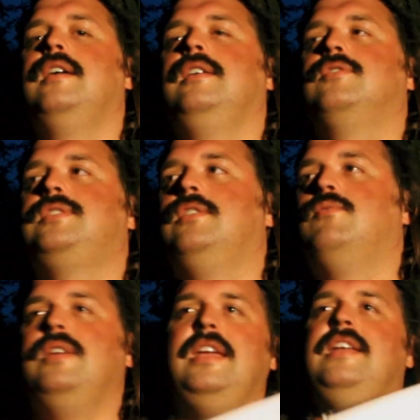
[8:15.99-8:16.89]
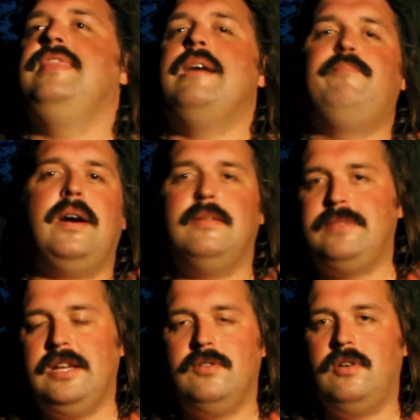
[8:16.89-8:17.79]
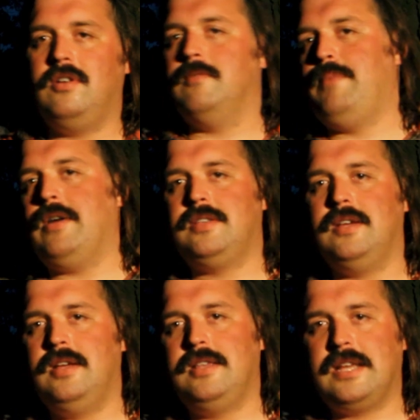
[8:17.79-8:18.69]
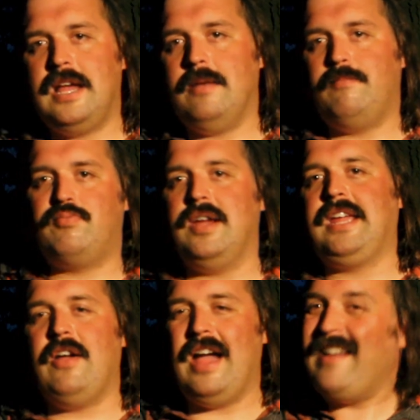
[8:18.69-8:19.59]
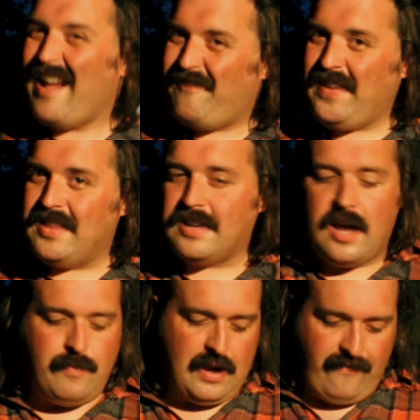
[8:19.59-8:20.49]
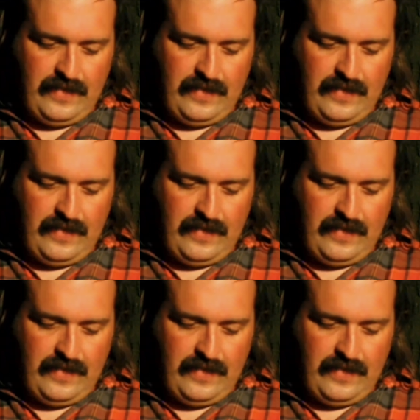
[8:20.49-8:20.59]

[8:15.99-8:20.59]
You're still in that bottom tier, though. You're about to kind of break out. I feel it coming.